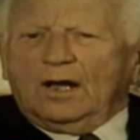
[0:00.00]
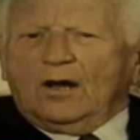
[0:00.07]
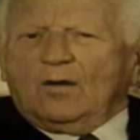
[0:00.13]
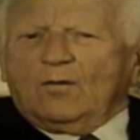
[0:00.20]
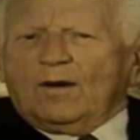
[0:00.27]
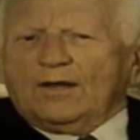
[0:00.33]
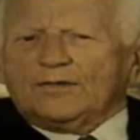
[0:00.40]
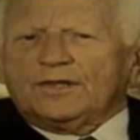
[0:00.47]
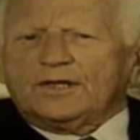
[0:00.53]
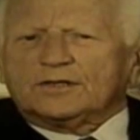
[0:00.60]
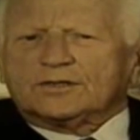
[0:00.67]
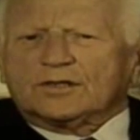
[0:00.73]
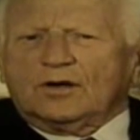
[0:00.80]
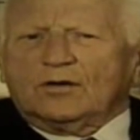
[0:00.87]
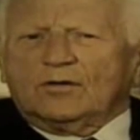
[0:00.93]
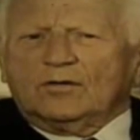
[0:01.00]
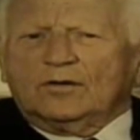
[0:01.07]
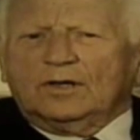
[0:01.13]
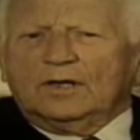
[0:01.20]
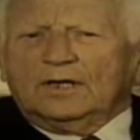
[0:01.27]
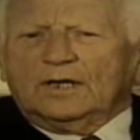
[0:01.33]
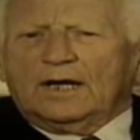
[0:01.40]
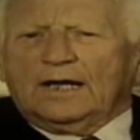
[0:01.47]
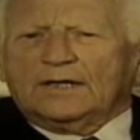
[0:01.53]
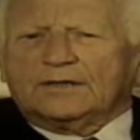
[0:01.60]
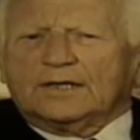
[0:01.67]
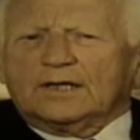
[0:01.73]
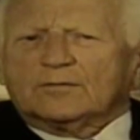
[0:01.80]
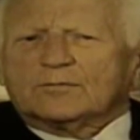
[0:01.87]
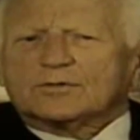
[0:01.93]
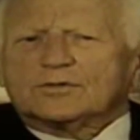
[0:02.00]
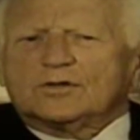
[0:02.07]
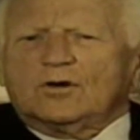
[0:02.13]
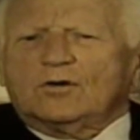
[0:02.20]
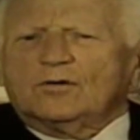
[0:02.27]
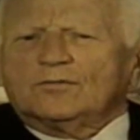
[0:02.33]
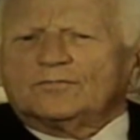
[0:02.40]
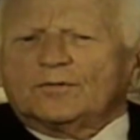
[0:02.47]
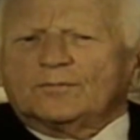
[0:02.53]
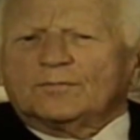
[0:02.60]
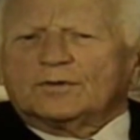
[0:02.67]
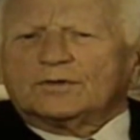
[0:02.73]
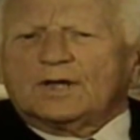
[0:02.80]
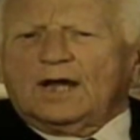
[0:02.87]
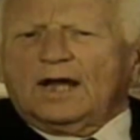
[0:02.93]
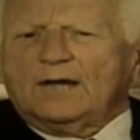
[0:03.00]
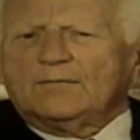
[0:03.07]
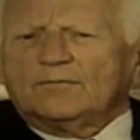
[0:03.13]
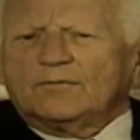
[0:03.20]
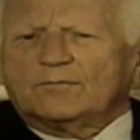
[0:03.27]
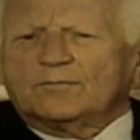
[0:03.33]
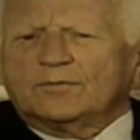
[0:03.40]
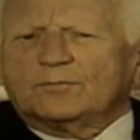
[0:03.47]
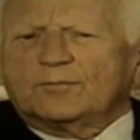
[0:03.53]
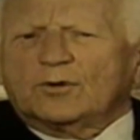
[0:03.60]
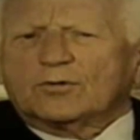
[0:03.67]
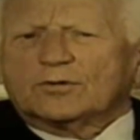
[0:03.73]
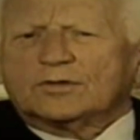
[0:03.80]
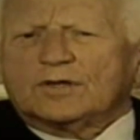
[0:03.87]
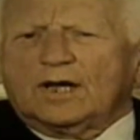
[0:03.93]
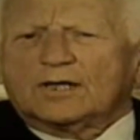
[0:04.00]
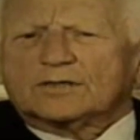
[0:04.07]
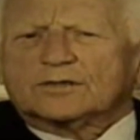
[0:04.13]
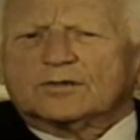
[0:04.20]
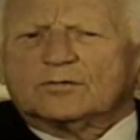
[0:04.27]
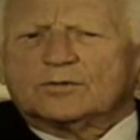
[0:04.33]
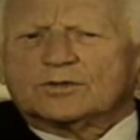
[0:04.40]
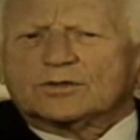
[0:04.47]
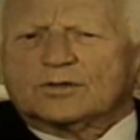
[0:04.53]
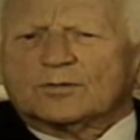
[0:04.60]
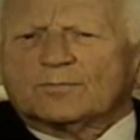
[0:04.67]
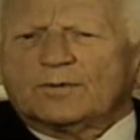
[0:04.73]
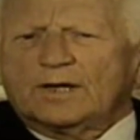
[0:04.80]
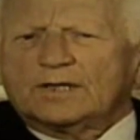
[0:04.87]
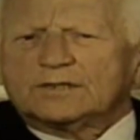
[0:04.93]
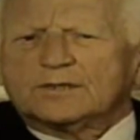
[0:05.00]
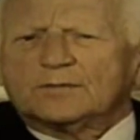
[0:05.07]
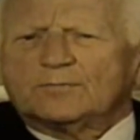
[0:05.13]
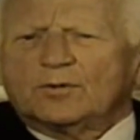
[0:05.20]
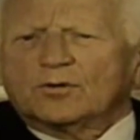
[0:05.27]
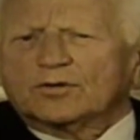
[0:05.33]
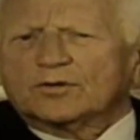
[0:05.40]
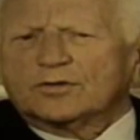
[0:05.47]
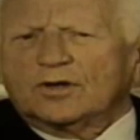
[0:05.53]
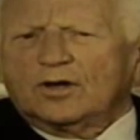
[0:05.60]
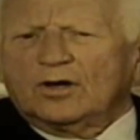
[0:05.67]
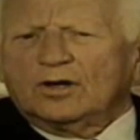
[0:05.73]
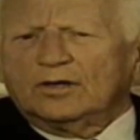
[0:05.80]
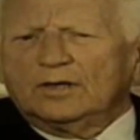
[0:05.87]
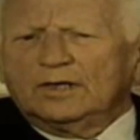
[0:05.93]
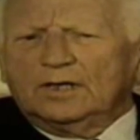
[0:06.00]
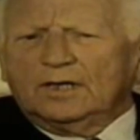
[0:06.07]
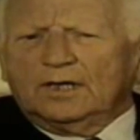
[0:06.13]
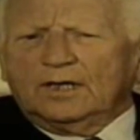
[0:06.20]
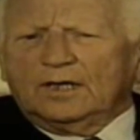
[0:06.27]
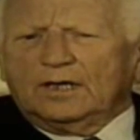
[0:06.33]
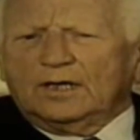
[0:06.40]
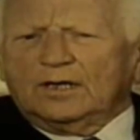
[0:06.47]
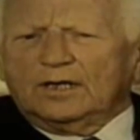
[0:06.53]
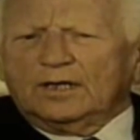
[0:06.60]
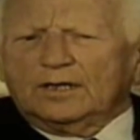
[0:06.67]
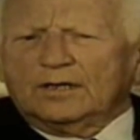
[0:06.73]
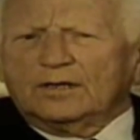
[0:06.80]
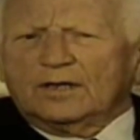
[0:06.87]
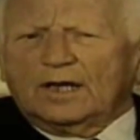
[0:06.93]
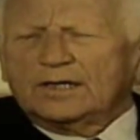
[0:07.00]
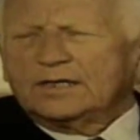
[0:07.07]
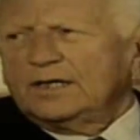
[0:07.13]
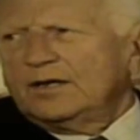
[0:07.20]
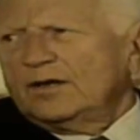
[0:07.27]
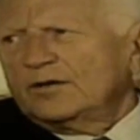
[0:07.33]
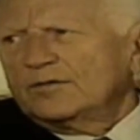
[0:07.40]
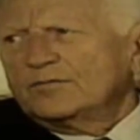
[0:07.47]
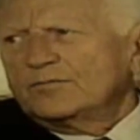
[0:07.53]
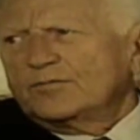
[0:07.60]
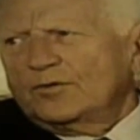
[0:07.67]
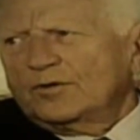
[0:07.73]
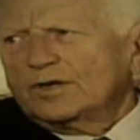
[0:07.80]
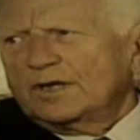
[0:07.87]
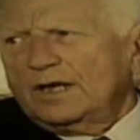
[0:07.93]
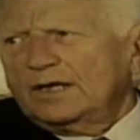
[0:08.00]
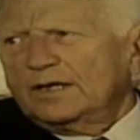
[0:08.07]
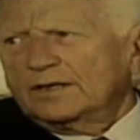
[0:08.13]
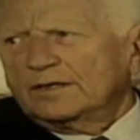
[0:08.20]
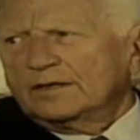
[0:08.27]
Oh, I think so. I think it was known from the time of the Bogotazo, which took place in Bogota in 1948.